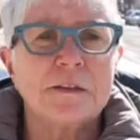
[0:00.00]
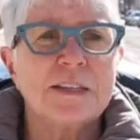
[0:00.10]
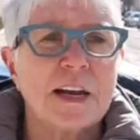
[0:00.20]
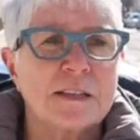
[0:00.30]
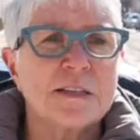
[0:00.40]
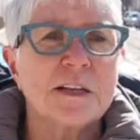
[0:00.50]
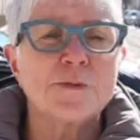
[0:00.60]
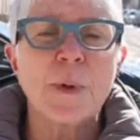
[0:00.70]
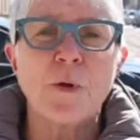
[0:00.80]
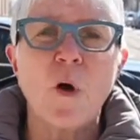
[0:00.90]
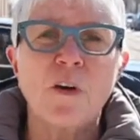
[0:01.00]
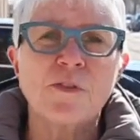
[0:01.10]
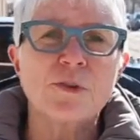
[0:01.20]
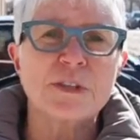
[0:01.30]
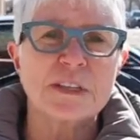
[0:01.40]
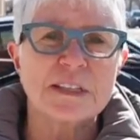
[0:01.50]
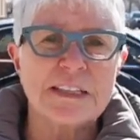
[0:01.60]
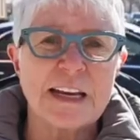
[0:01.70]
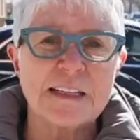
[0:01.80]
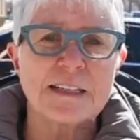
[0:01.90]
test that's been offered to
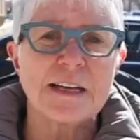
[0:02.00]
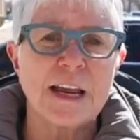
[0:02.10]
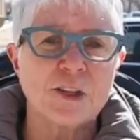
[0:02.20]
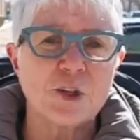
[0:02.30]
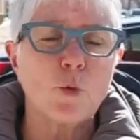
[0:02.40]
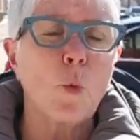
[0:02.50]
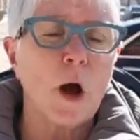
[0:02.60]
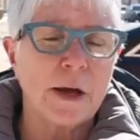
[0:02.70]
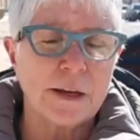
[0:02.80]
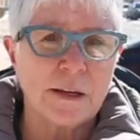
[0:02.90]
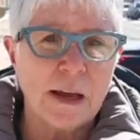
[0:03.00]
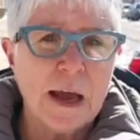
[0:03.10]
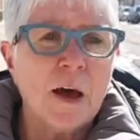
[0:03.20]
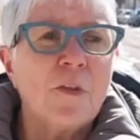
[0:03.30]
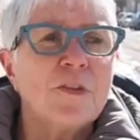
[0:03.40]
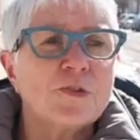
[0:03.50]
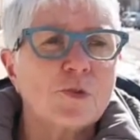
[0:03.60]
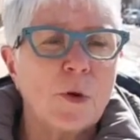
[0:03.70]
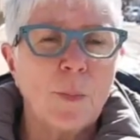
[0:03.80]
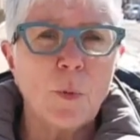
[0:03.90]
states nationwide. The
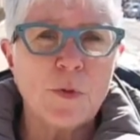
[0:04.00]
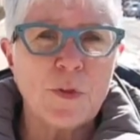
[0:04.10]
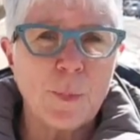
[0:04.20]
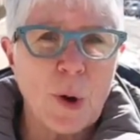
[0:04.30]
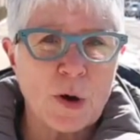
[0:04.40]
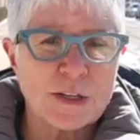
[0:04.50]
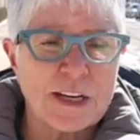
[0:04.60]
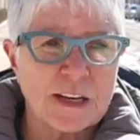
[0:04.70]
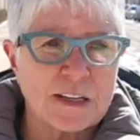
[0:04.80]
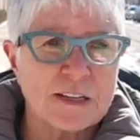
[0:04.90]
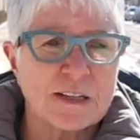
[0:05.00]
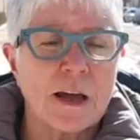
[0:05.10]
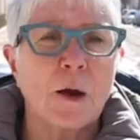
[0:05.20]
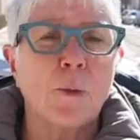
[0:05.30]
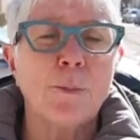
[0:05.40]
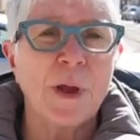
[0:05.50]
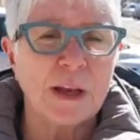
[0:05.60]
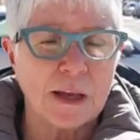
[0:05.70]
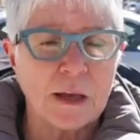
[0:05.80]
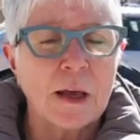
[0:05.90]
trouble with the PARC tests are
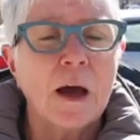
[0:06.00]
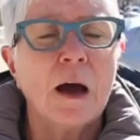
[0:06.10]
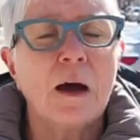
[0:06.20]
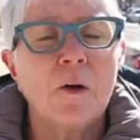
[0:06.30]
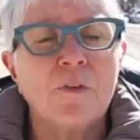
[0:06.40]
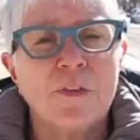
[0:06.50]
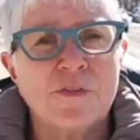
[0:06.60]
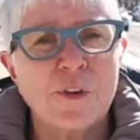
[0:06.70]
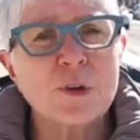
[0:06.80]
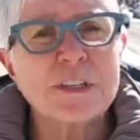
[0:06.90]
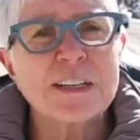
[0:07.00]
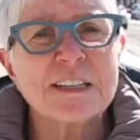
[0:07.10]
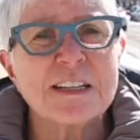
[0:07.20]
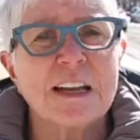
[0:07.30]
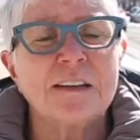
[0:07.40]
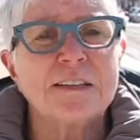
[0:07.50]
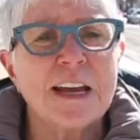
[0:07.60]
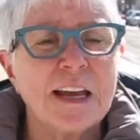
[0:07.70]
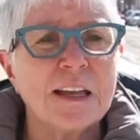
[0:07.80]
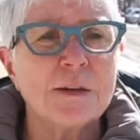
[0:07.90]
many. The first is that
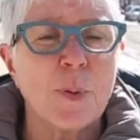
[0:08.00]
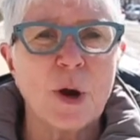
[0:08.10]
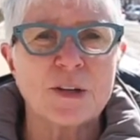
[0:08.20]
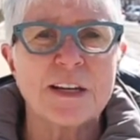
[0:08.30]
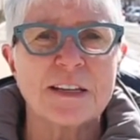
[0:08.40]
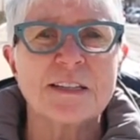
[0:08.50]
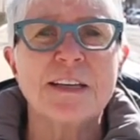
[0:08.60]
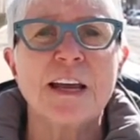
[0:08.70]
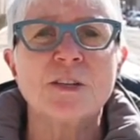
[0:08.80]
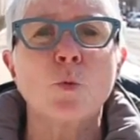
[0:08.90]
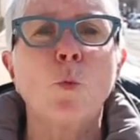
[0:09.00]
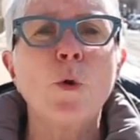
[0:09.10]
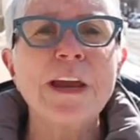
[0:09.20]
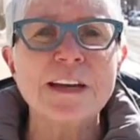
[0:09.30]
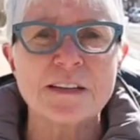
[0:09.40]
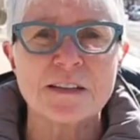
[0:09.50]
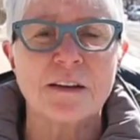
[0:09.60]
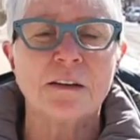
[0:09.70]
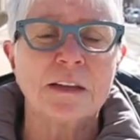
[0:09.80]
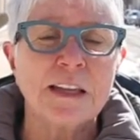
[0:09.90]
taking the PARC test takes weeks,
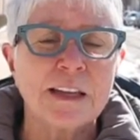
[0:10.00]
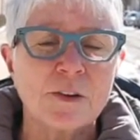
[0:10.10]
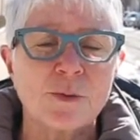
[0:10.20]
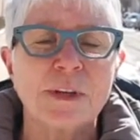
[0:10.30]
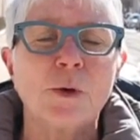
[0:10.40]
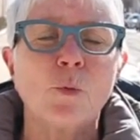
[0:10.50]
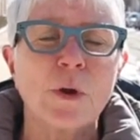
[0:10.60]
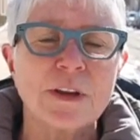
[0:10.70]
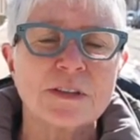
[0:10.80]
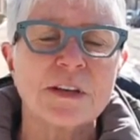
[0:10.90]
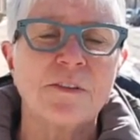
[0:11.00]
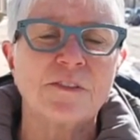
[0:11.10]
literally weeks